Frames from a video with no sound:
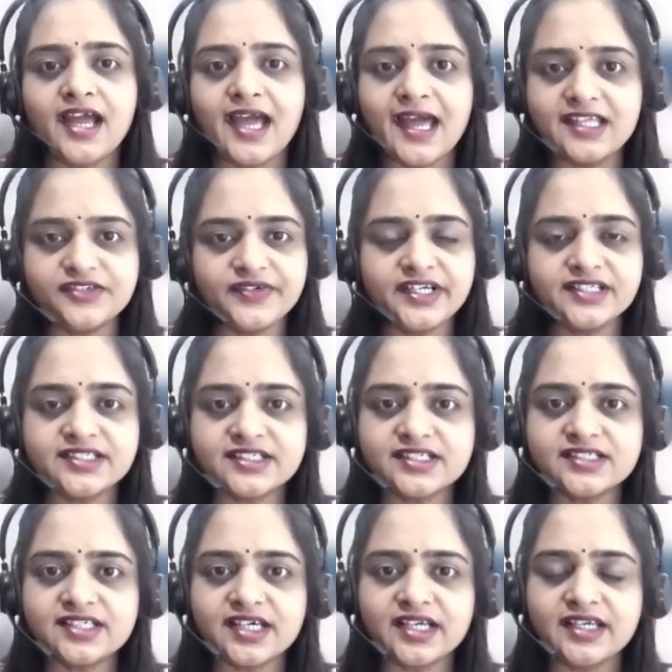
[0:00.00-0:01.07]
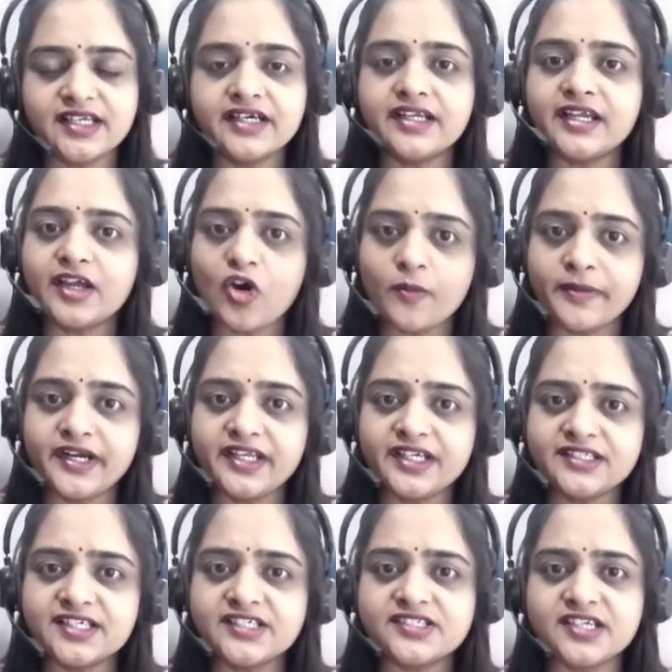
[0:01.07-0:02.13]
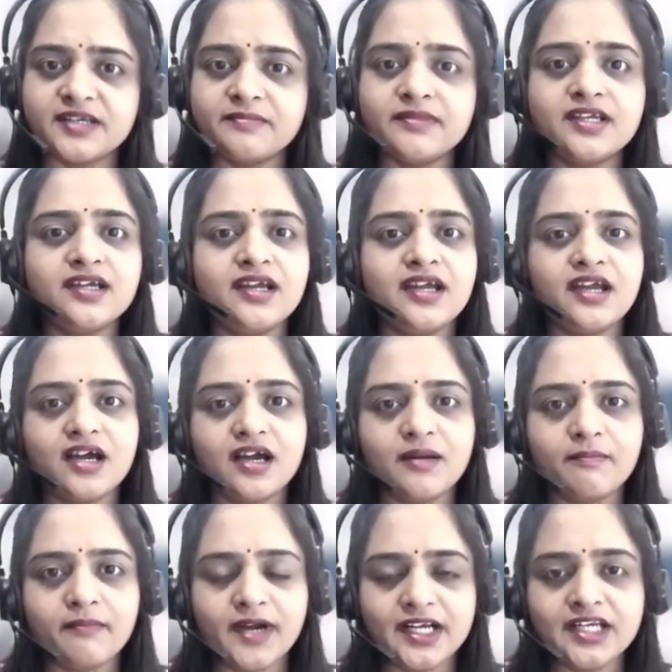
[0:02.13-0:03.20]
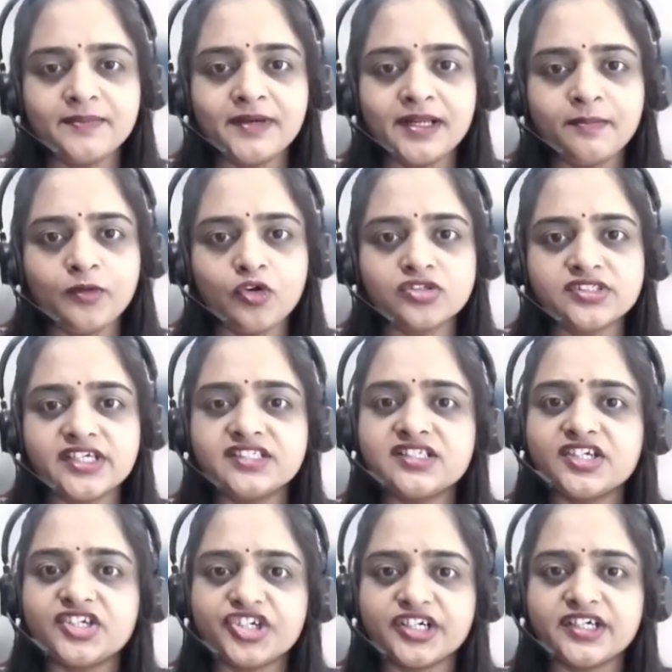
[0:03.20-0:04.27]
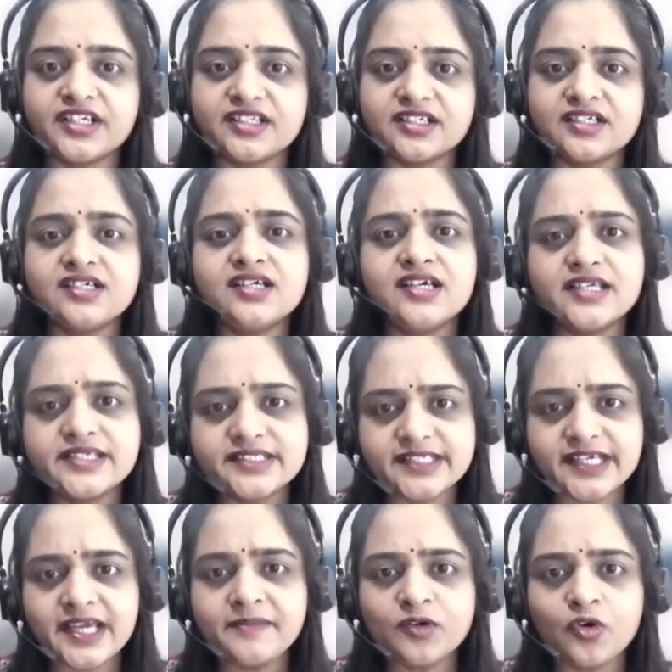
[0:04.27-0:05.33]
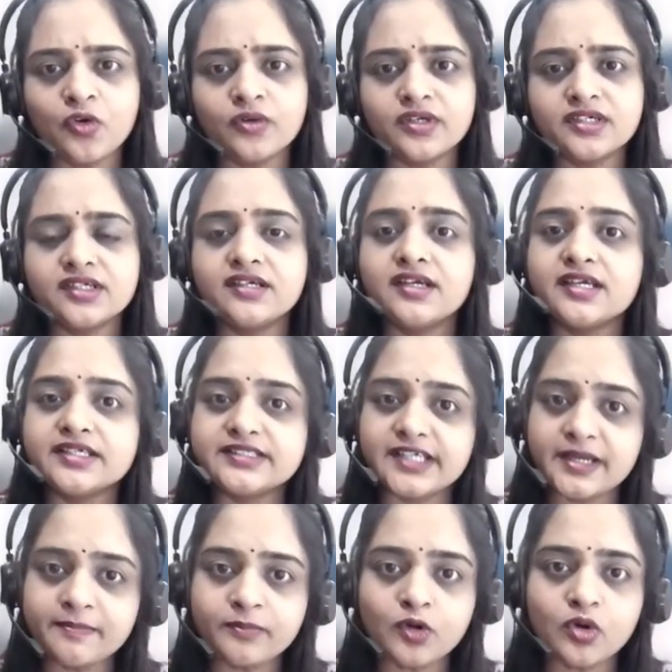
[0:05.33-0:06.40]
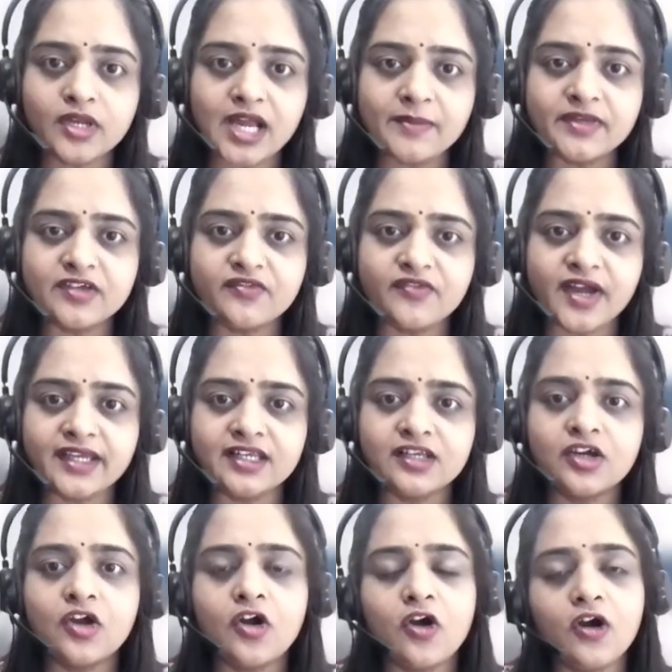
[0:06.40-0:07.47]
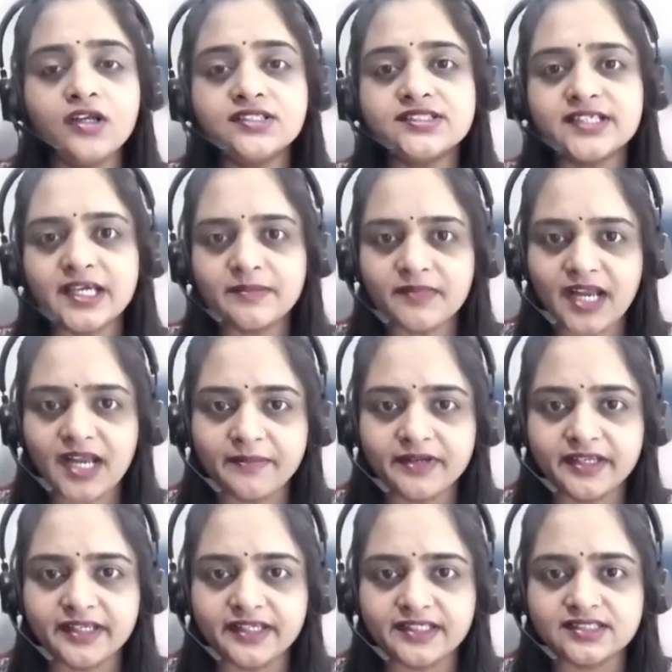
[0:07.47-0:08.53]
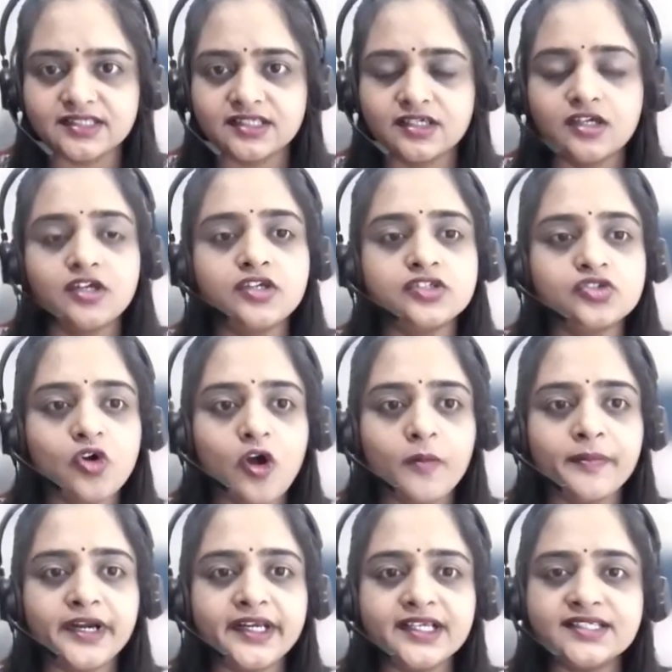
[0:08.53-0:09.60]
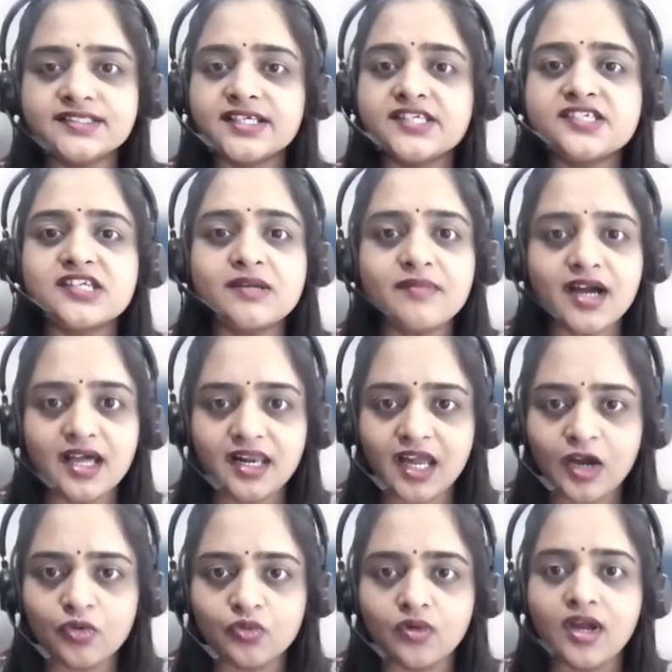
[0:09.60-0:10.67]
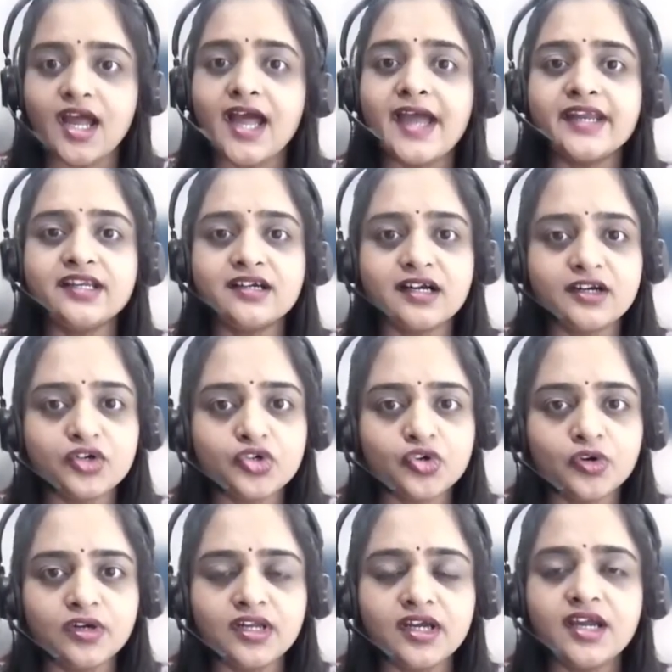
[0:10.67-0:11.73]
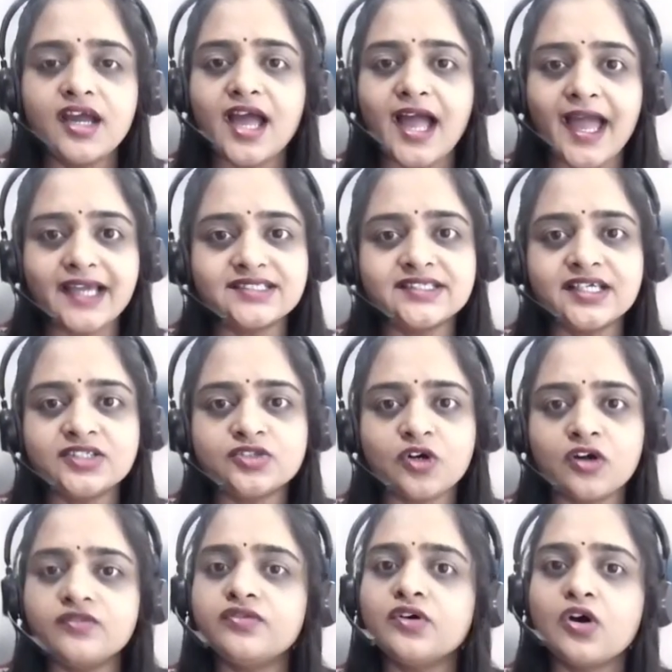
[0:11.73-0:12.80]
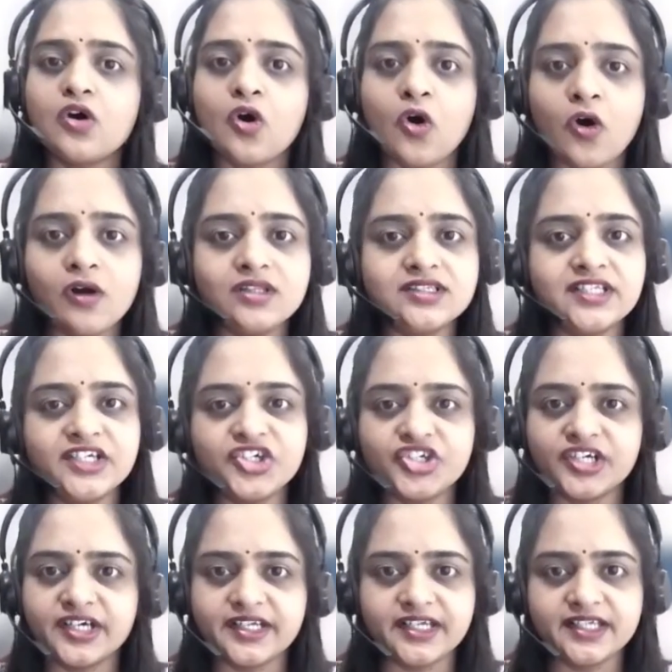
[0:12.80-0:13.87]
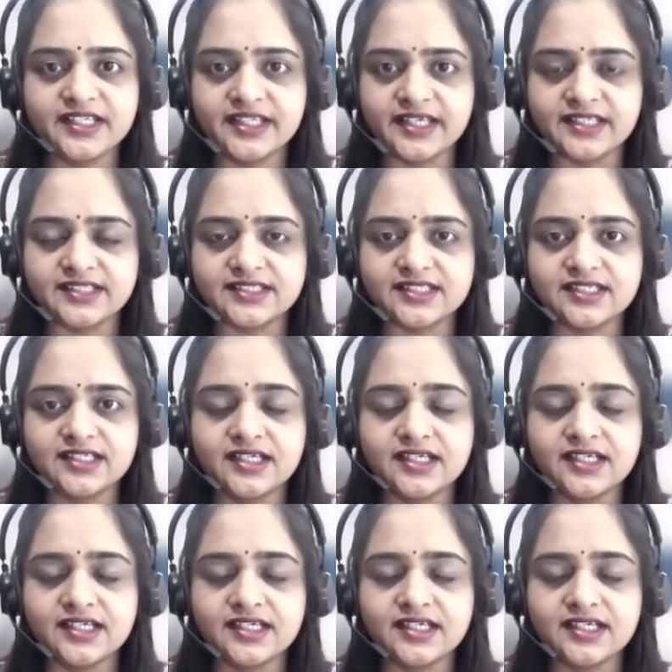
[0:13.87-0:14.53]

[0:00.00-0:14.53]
As we discussed earlier, operating system multiple process share the same code, same programming file or same libraries. So operating system allow and controlled access of all these sharing things.